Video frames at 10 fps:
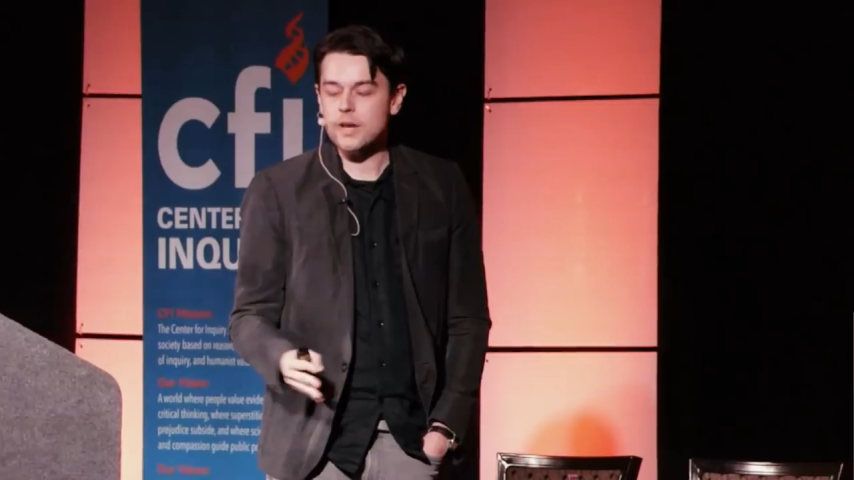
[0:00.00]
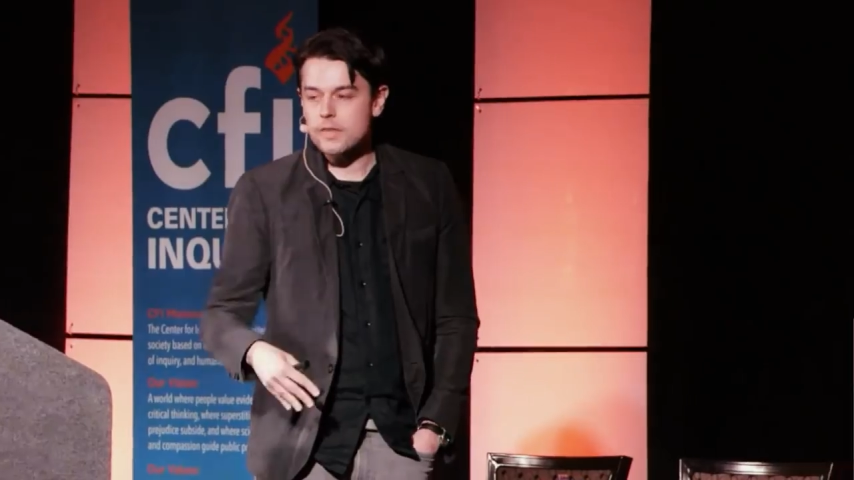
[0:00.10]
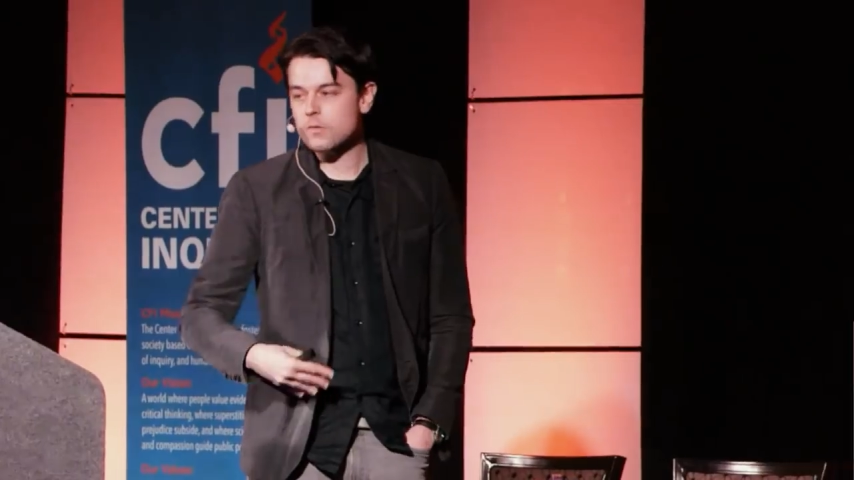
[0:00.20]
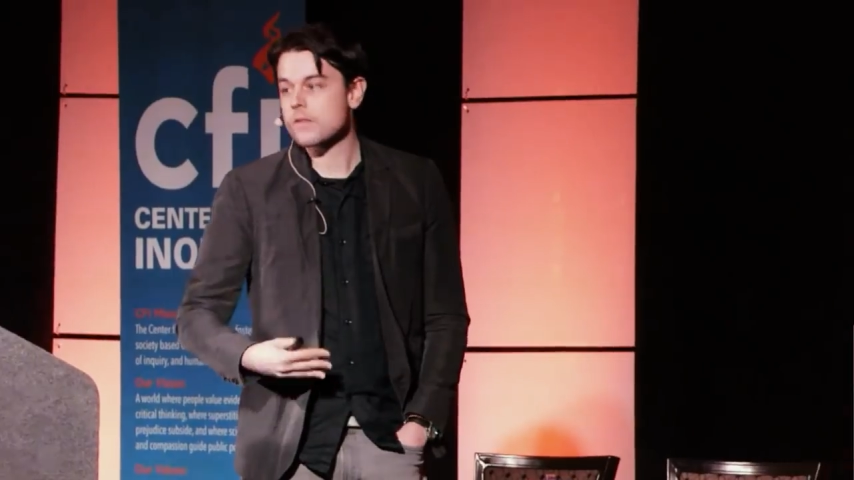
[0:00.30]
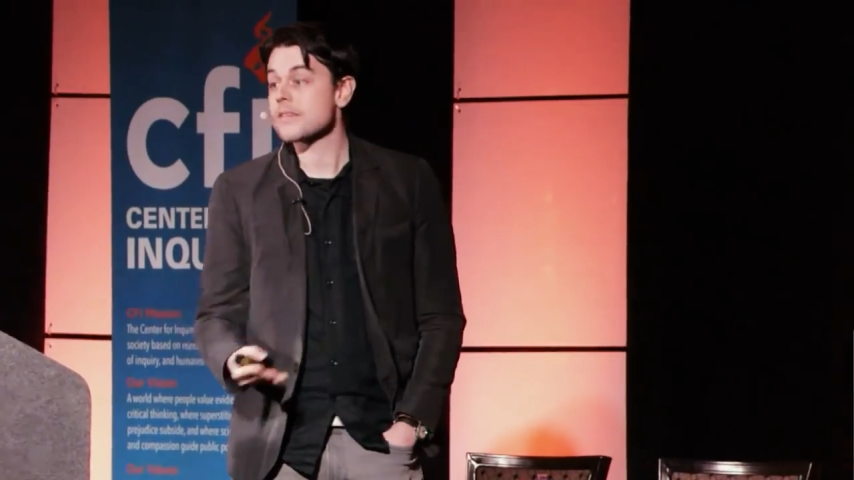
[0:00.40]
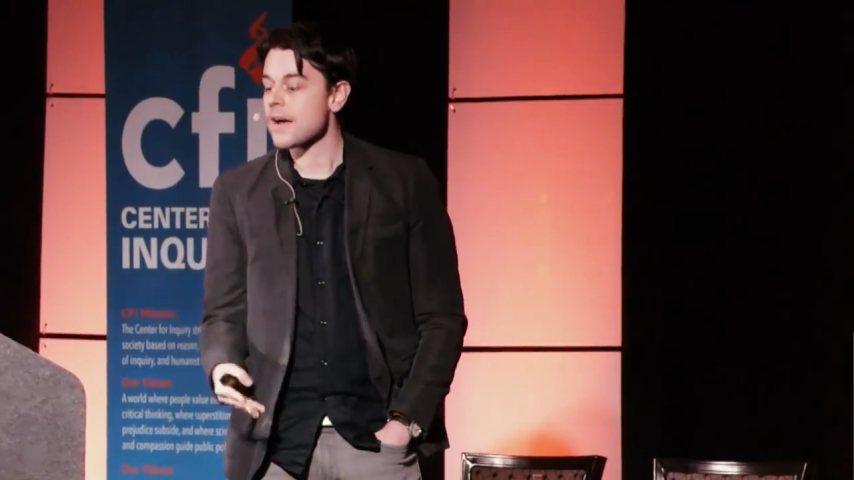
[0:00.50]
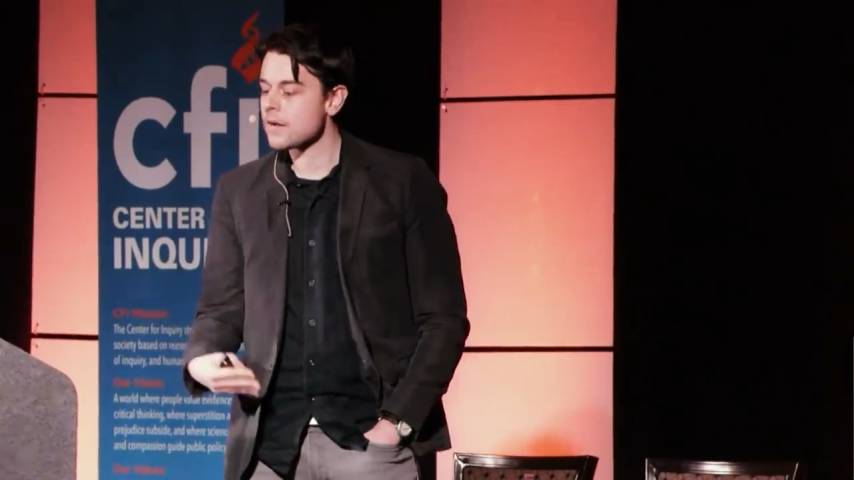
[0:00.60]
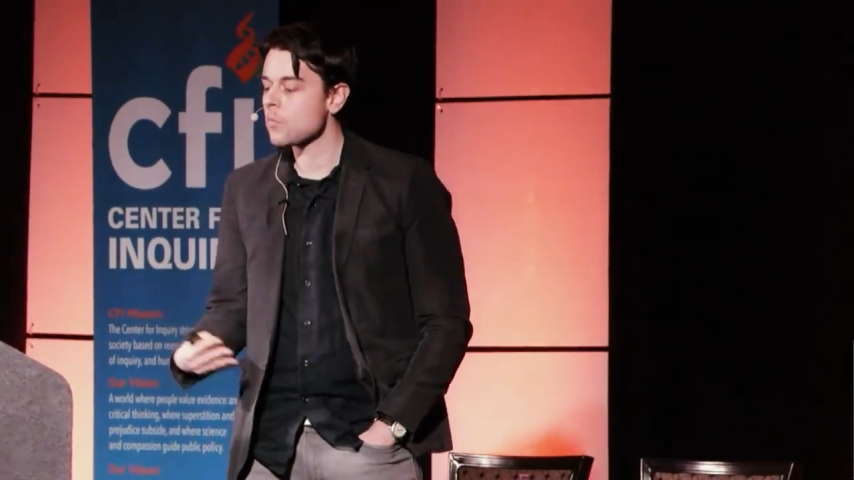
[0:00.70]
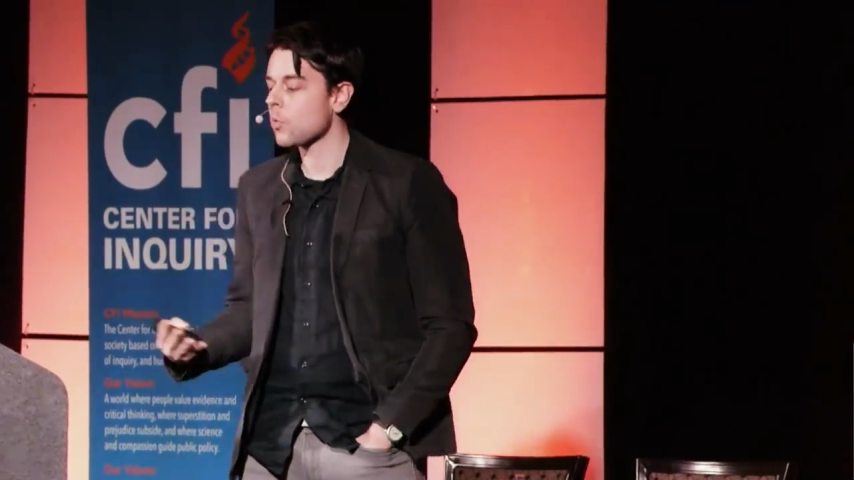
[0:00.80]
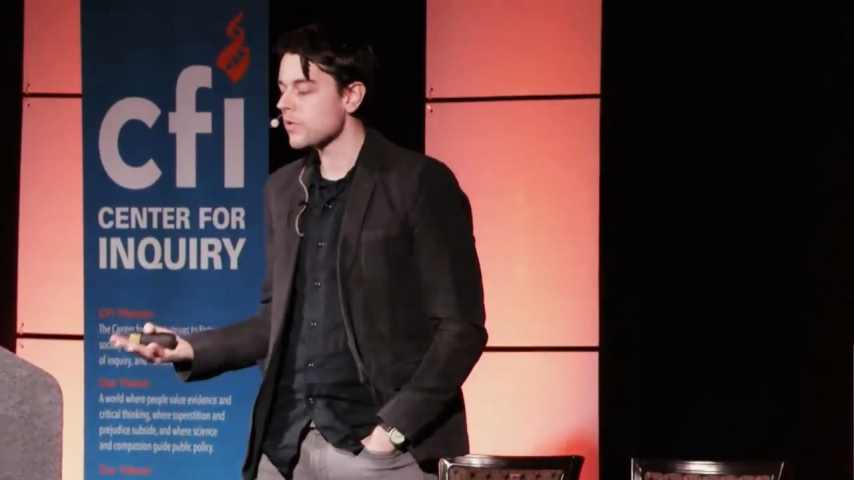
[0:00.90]
either at the
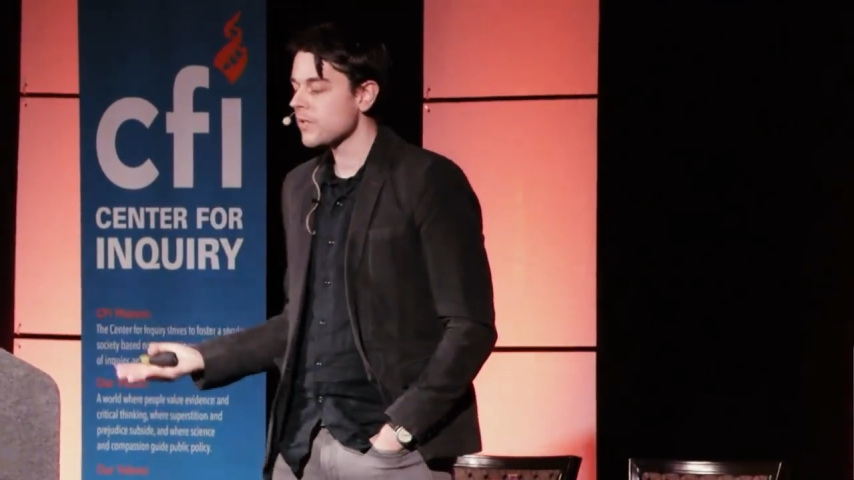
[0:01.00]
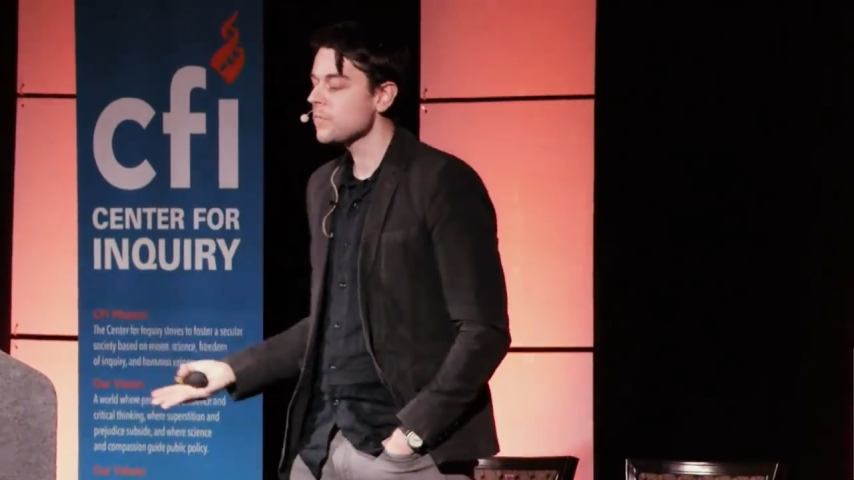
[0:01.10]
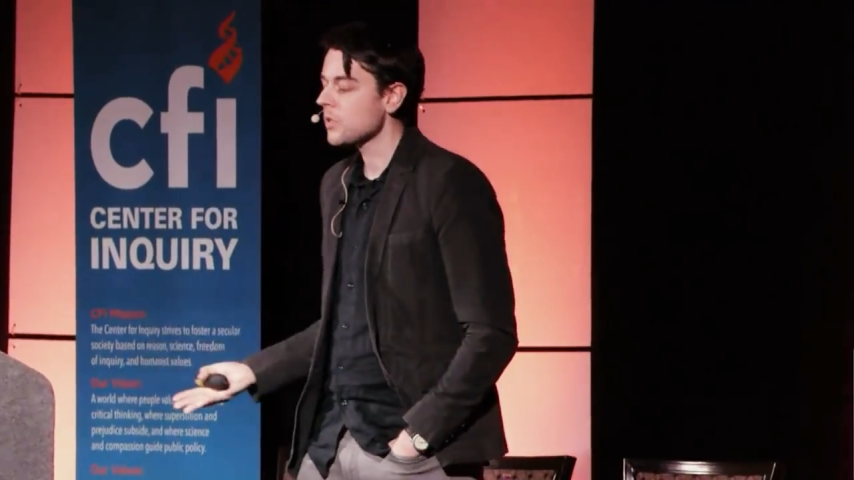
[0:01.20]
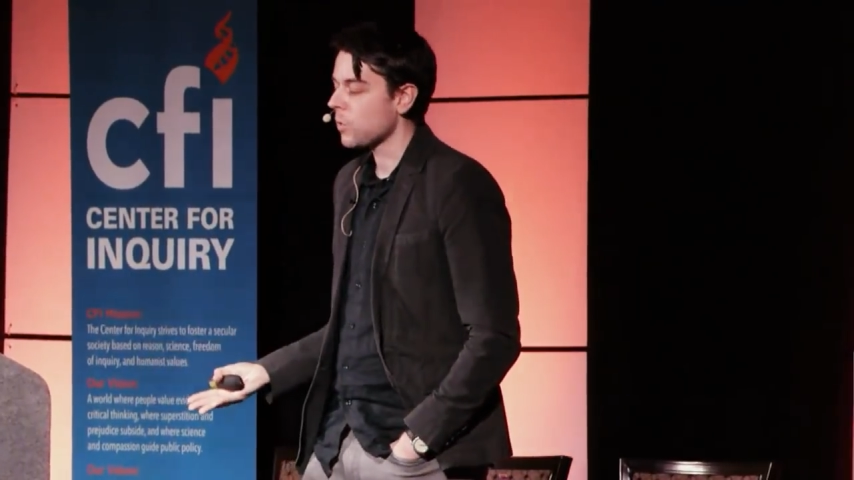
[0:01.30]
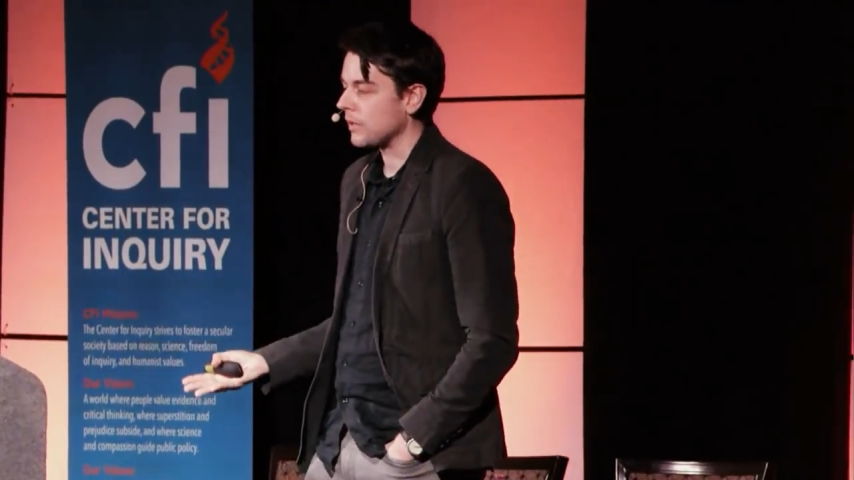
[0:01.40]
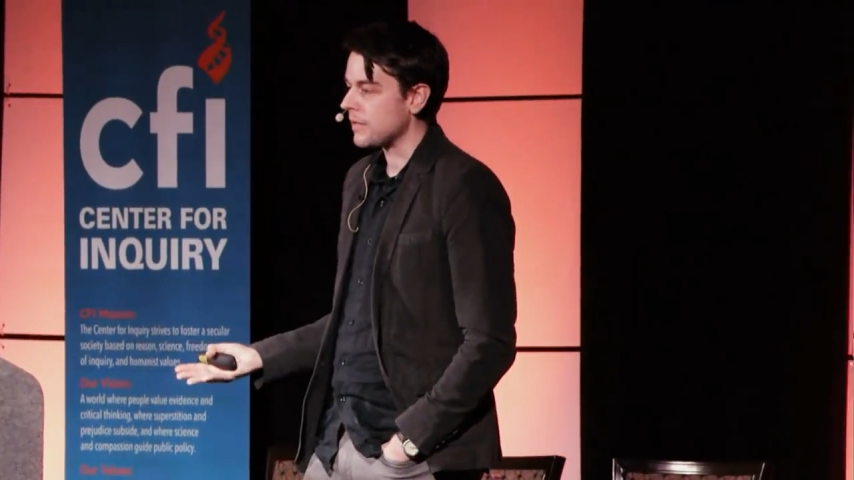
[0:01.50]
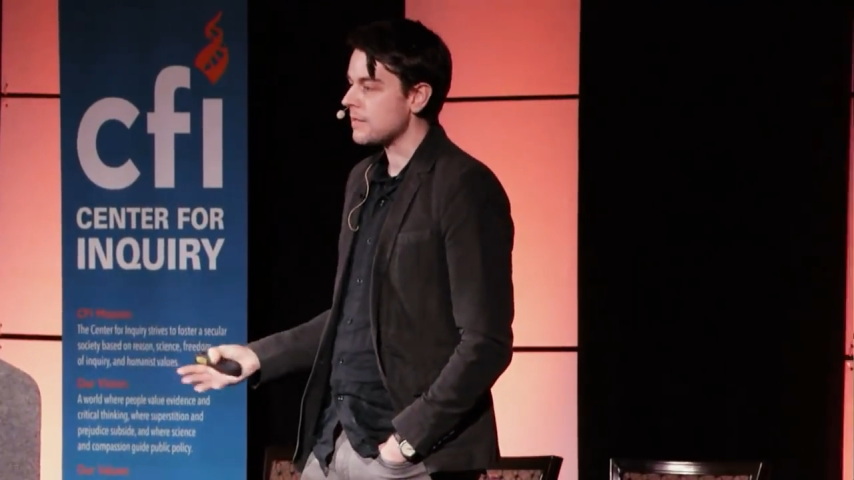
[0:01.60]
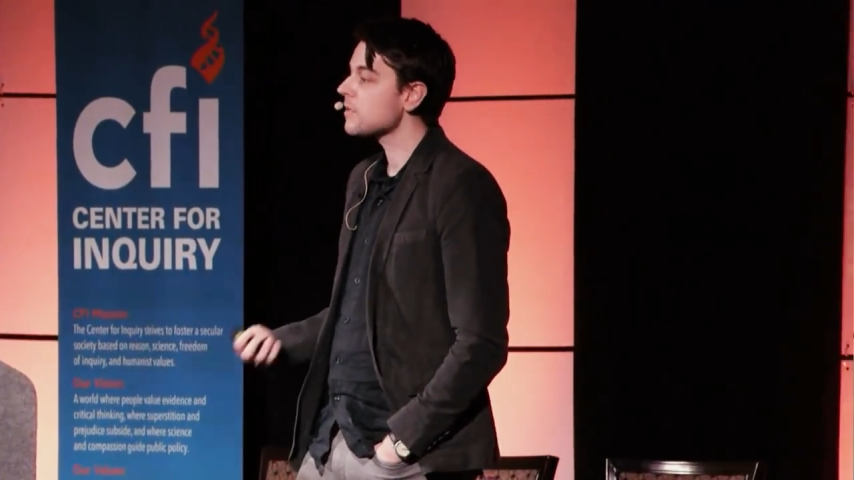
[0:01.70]
time or subsequently.